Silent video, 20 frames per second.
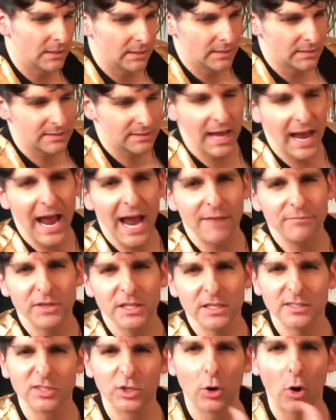to have
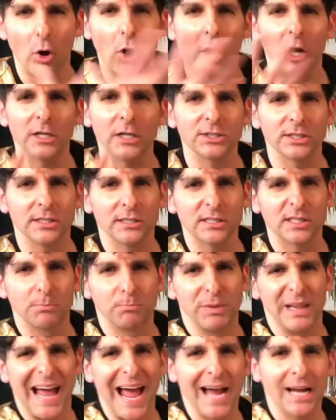this gorgeous
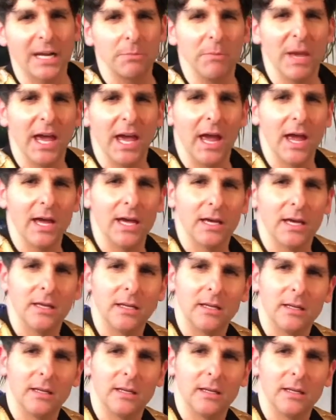black man